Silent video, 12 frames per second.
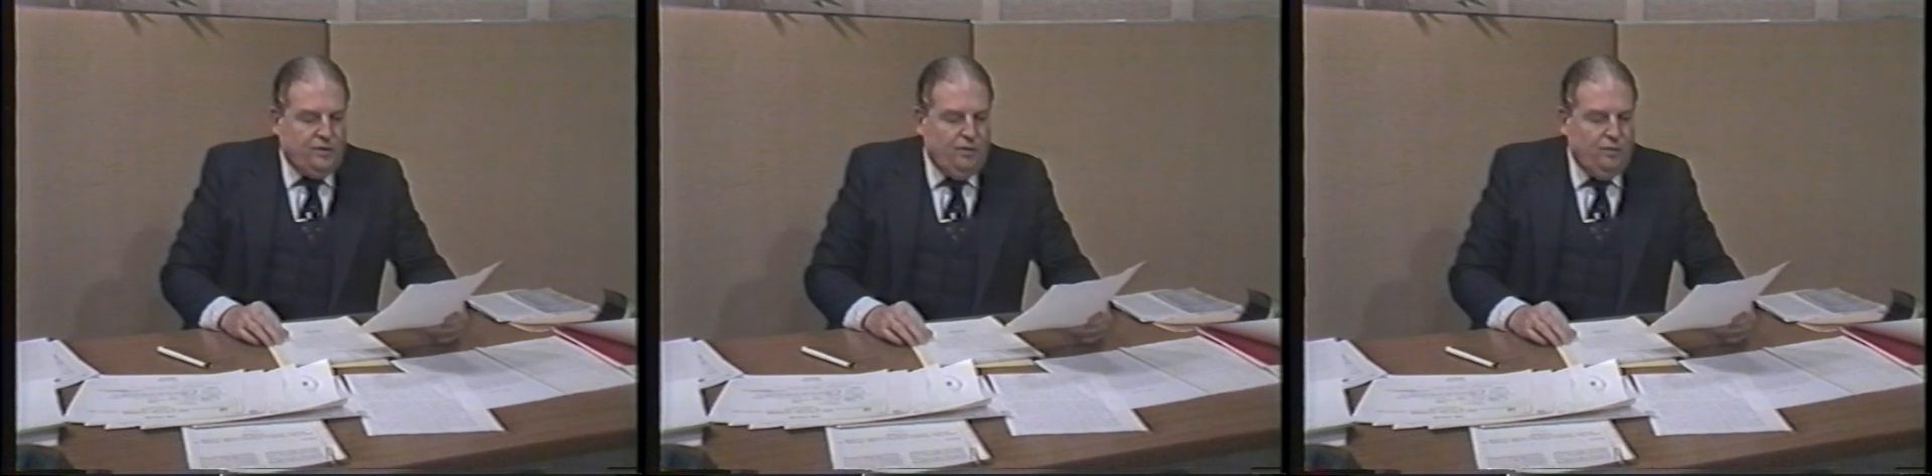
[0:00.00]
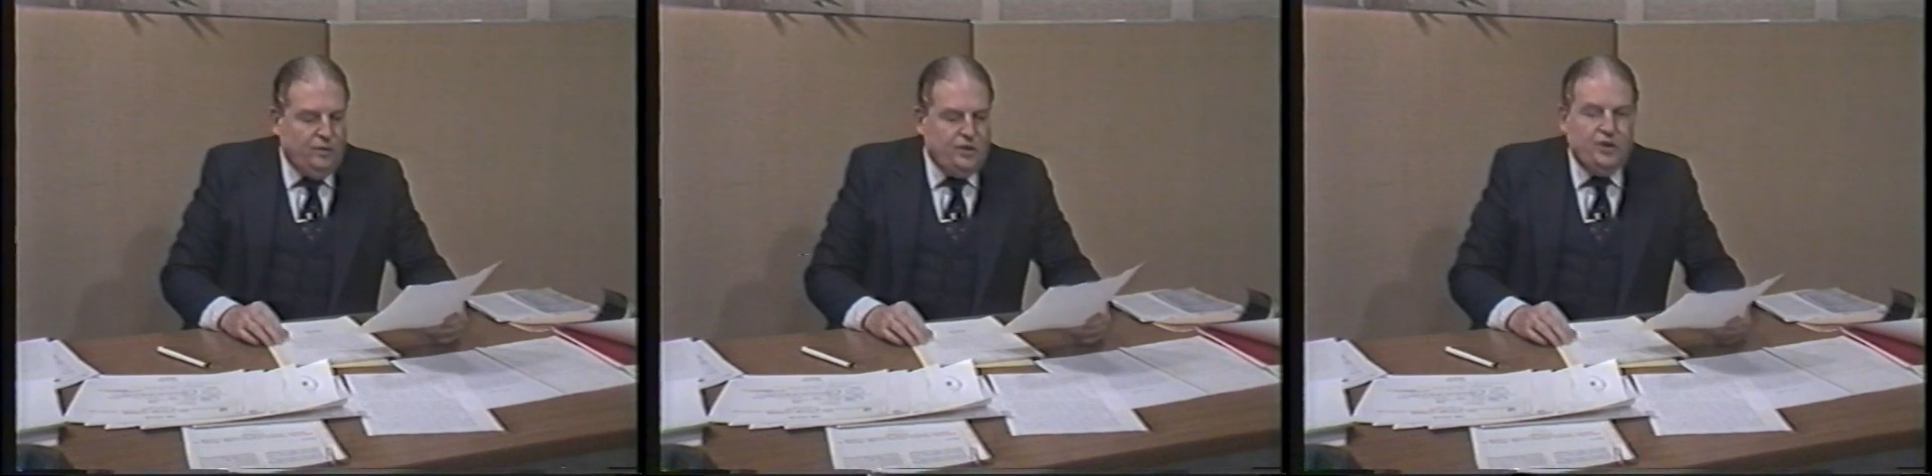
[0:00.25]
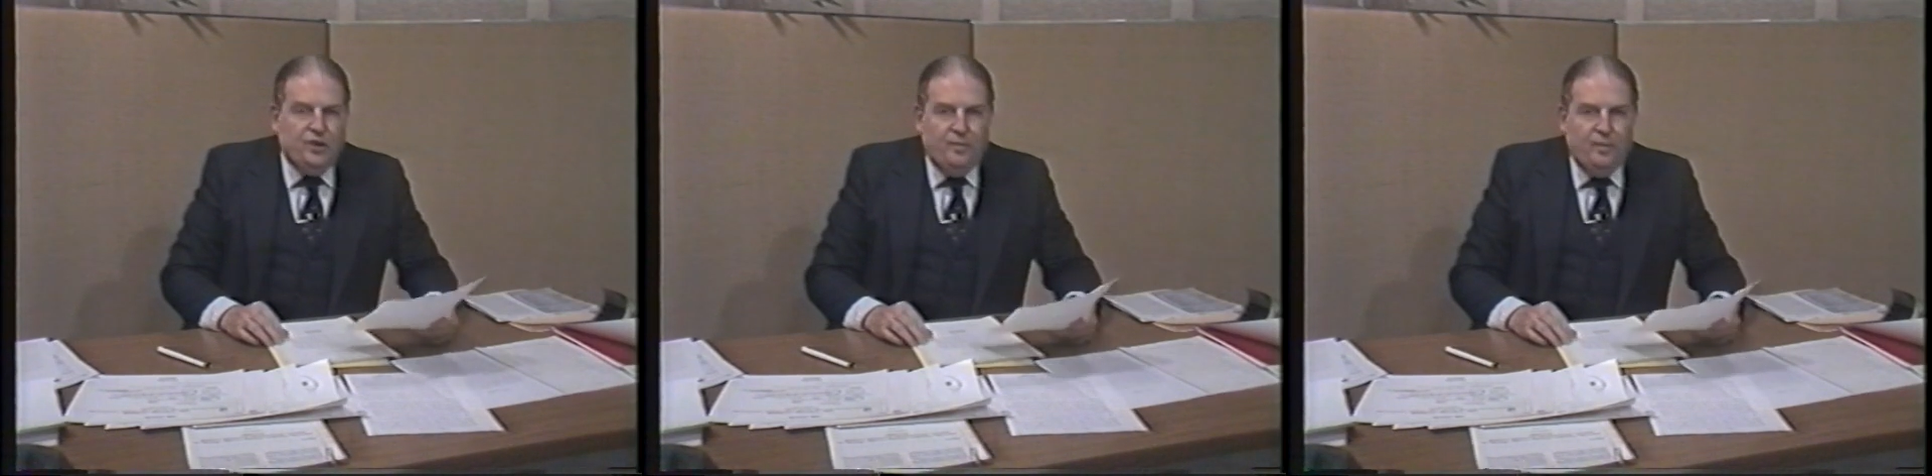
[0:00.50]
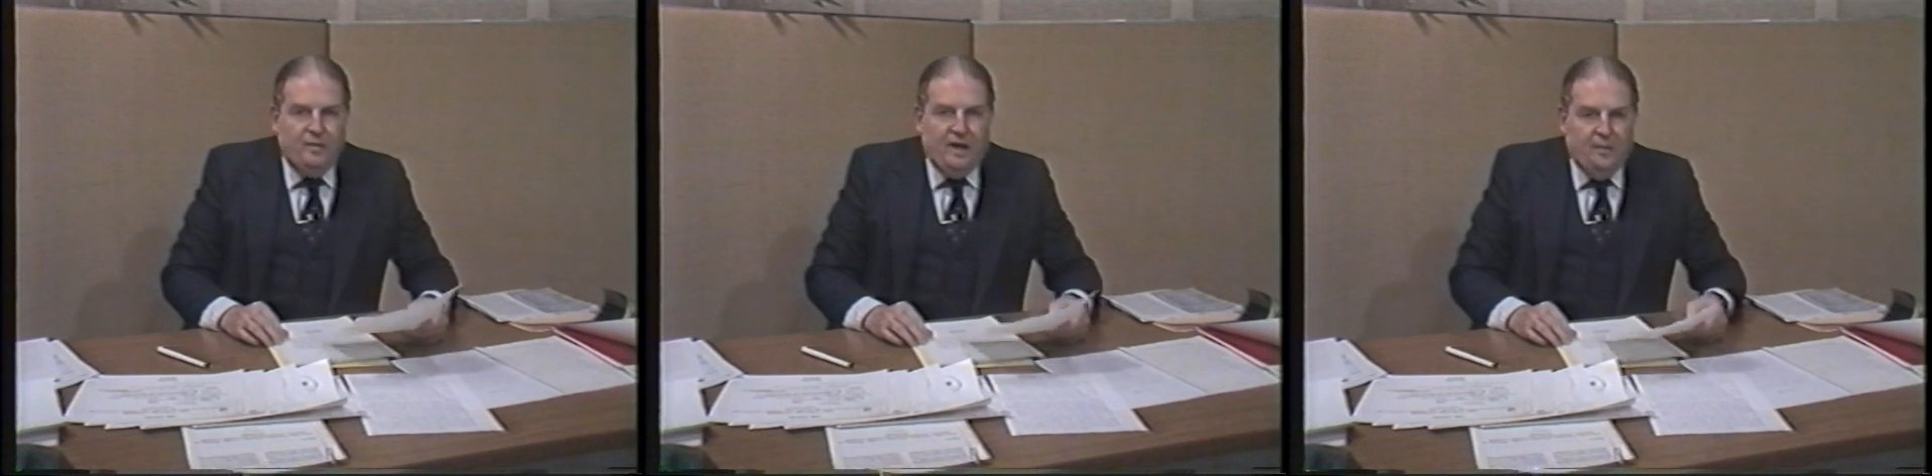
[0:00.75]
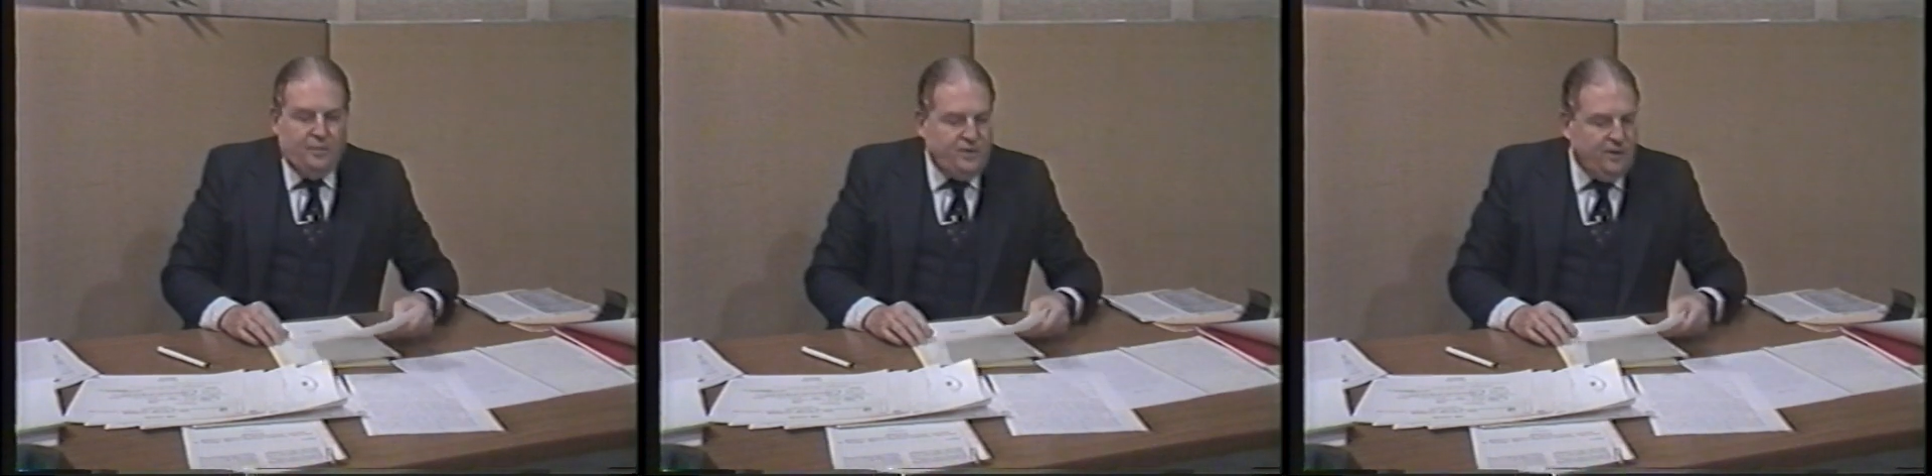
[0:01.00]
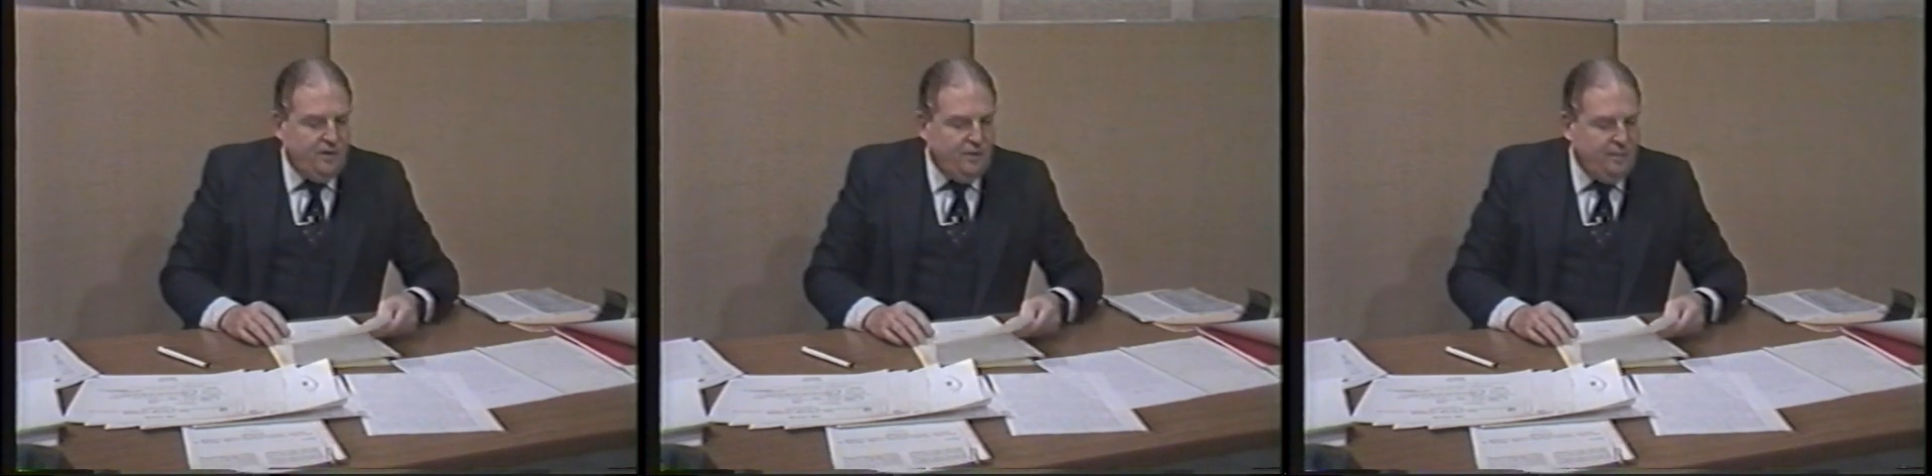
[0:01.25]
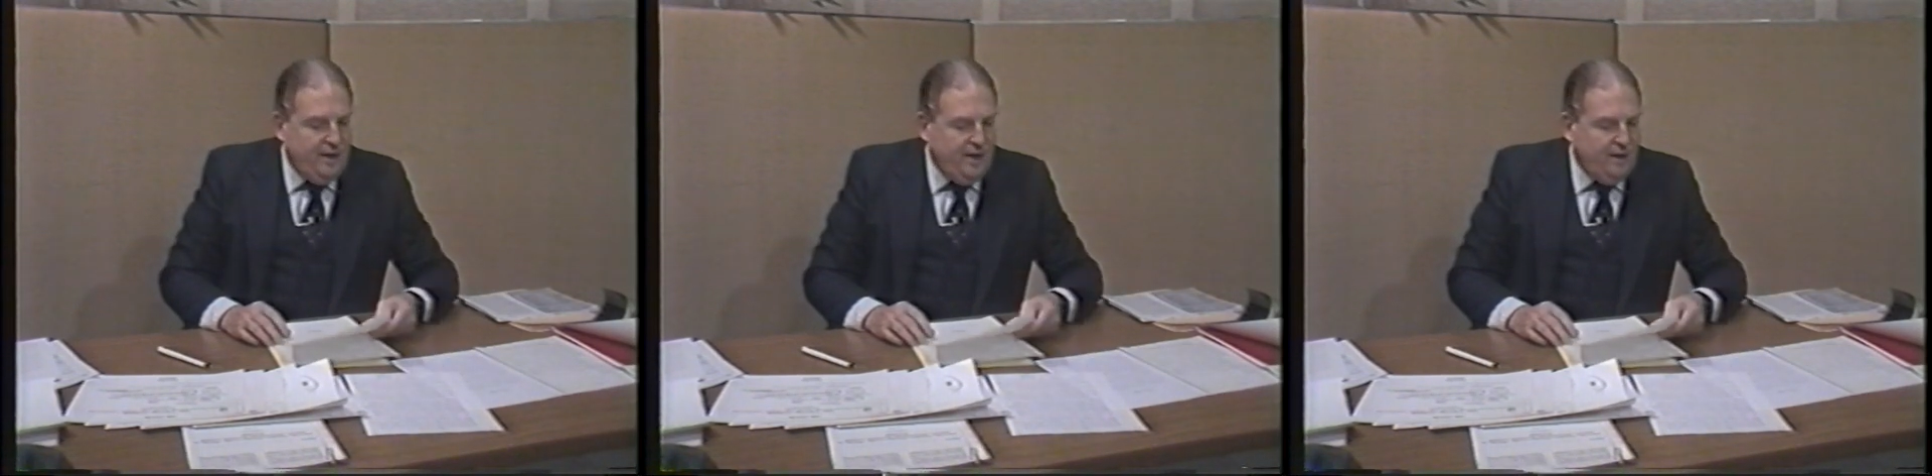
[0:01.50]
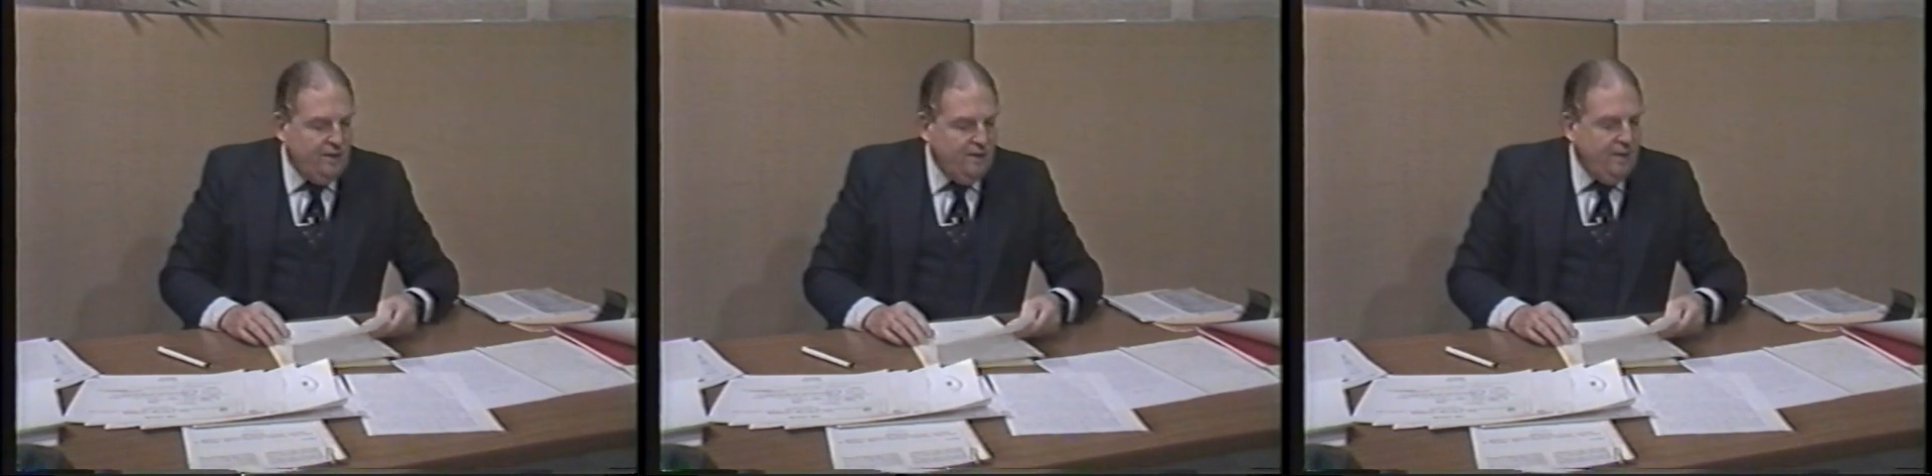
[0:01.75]
who was chairman of that particular
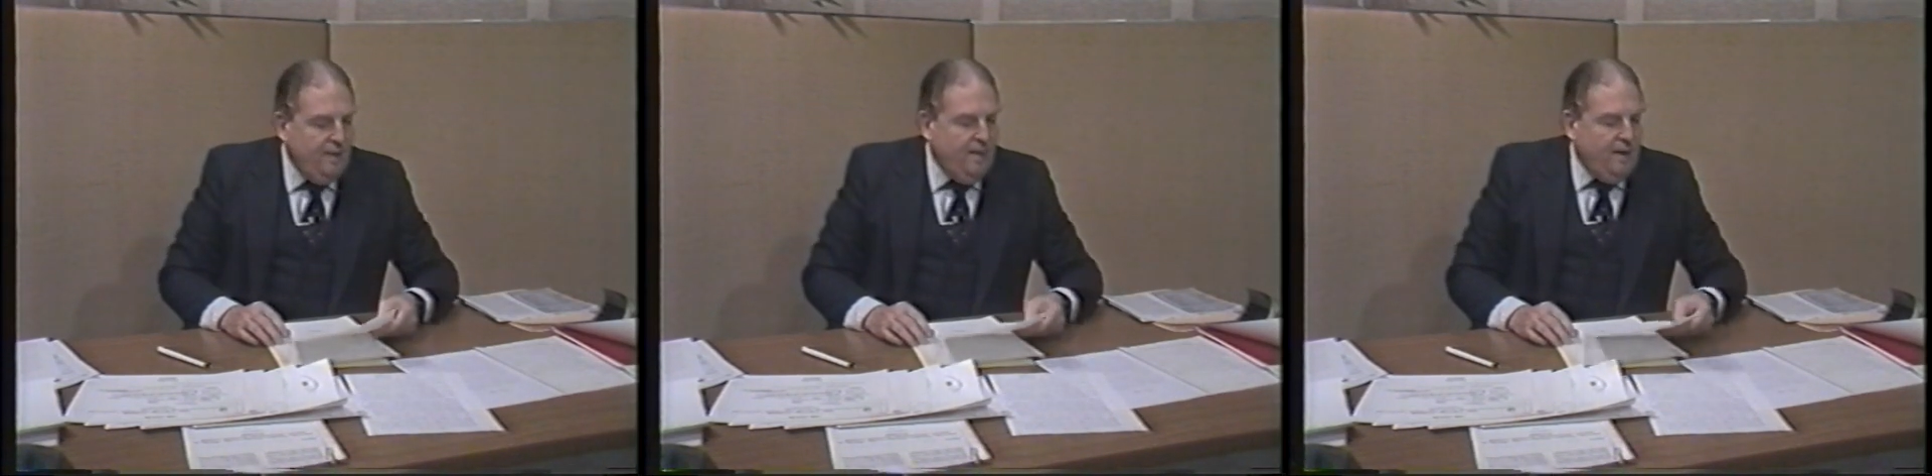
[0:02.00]
panel,